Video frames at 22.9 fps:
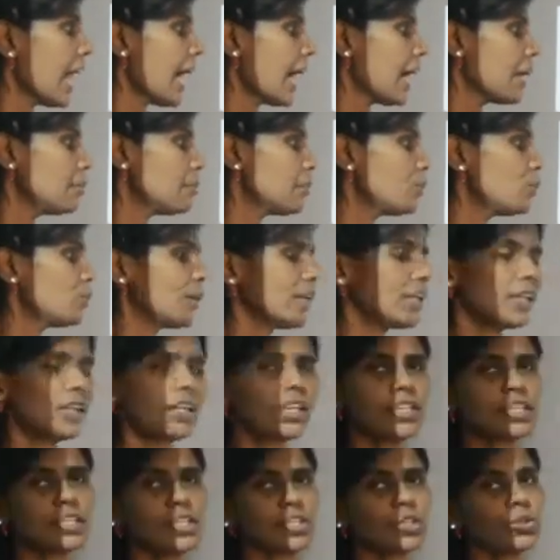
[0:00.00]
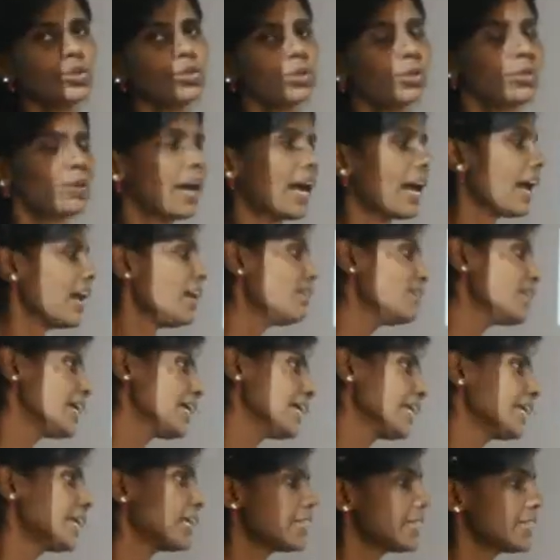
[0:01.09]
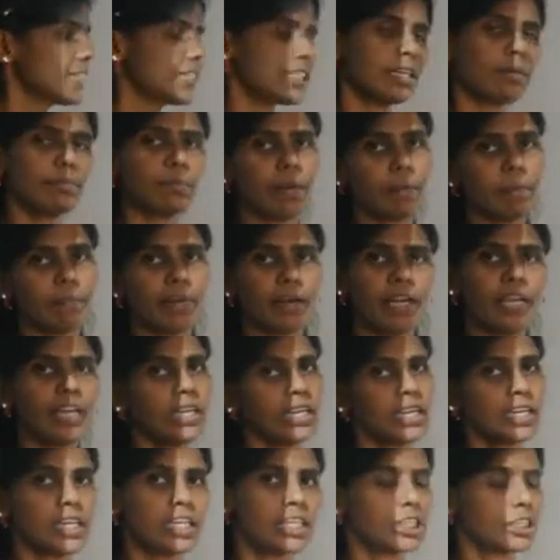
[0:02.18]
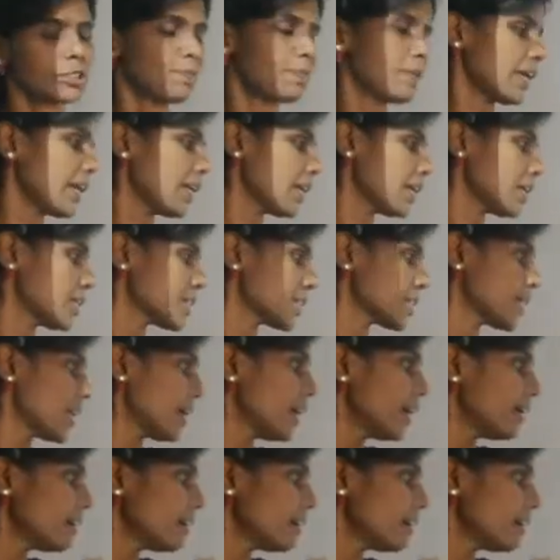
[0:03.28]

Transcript: and between these two you have intermembrane space.